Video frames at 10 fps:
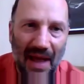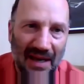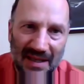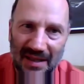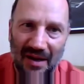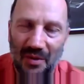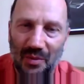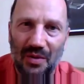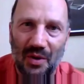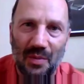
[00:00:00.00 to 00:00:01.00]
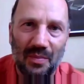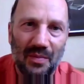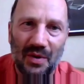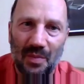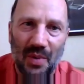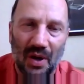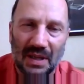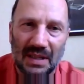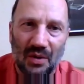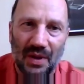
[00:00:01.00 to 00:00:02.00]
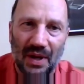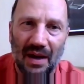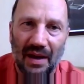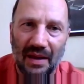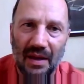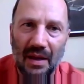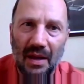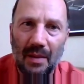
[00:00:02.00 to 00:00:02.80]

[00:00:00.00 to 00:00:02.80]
how that's done through policy or the like,